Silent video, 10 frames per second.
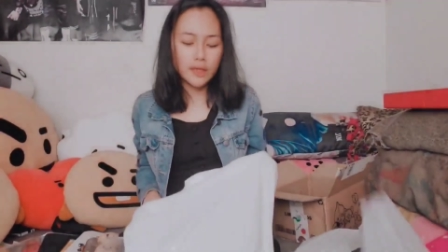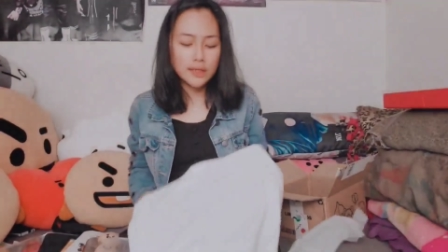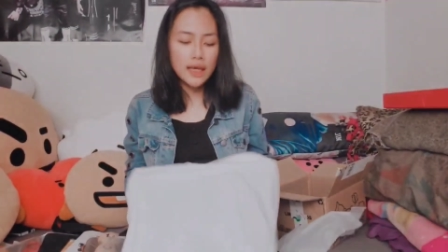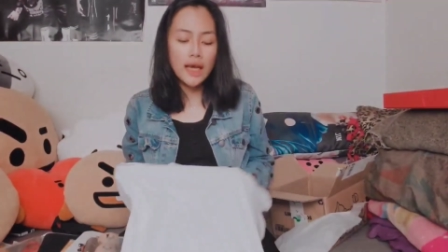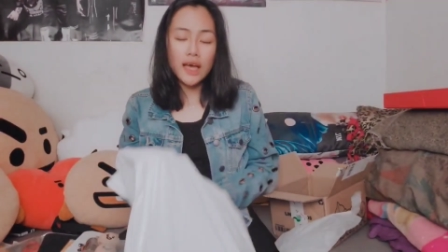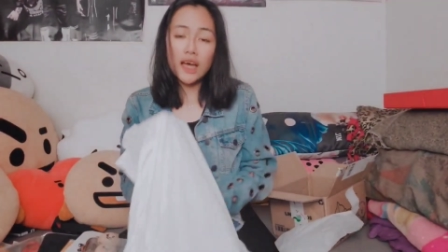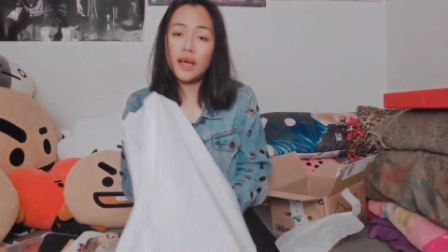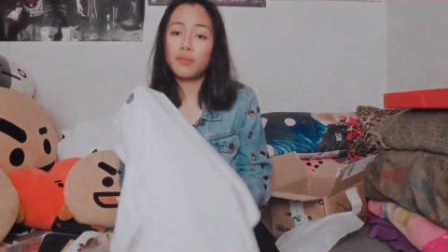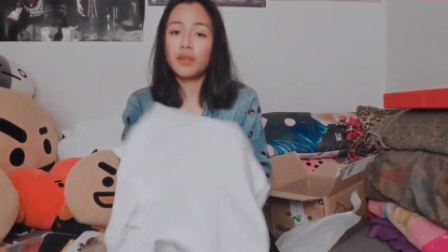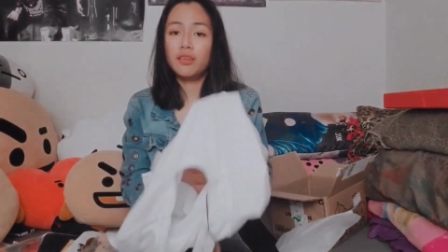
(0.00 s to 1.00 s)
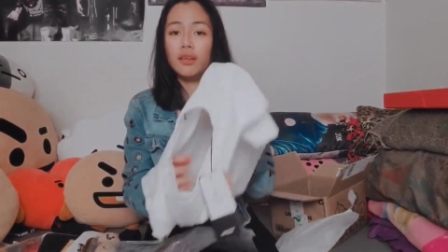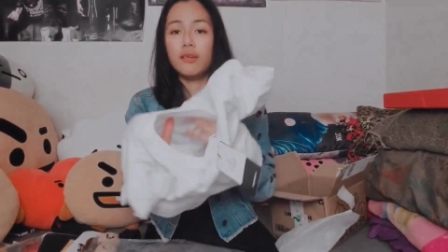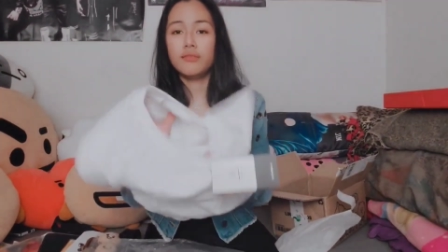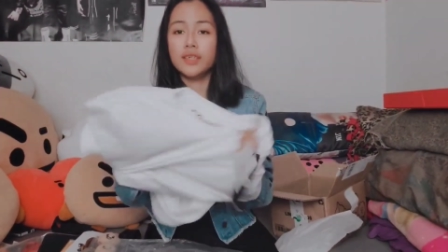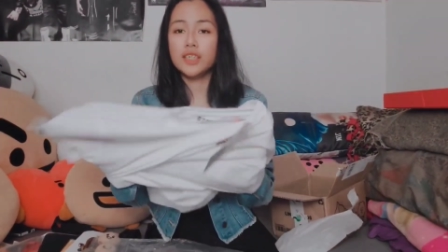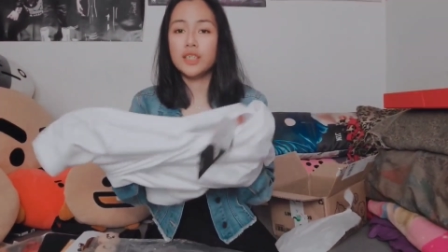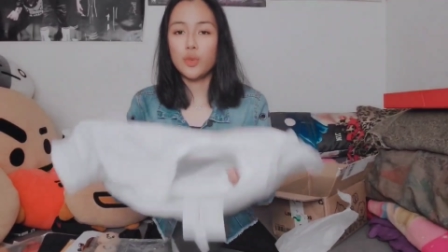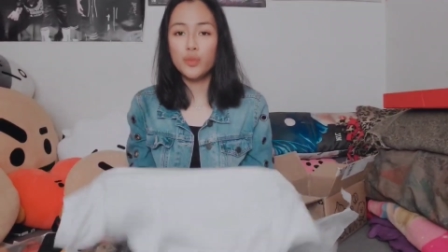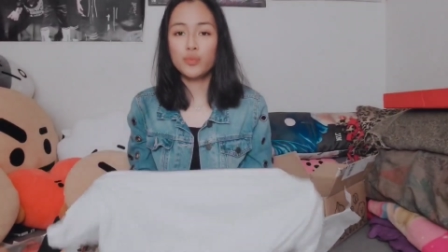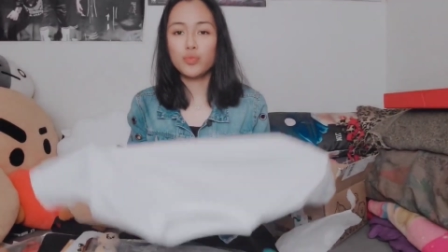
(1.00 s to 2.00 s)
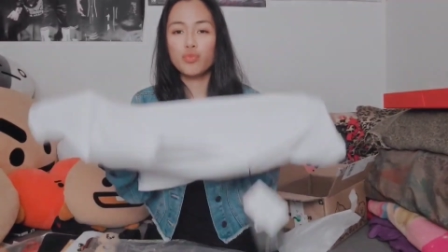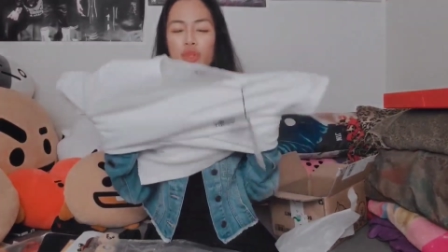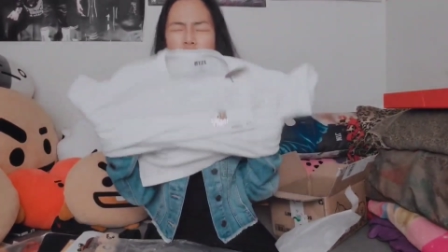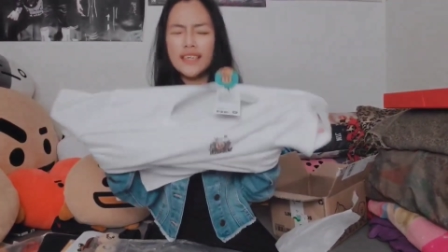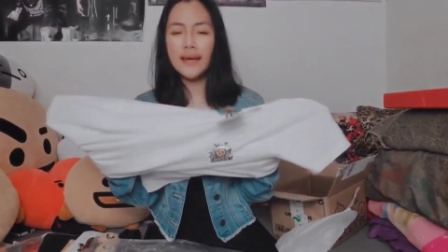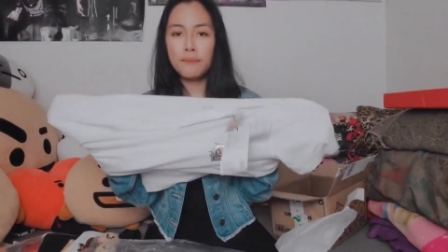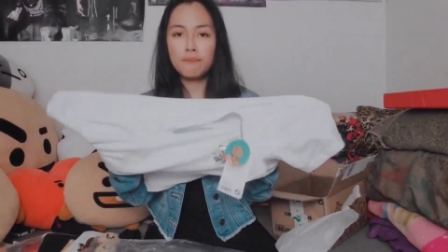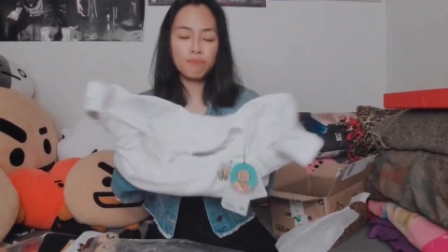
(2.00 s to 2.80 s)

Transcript: with this, I'm gonna love it. So yeah,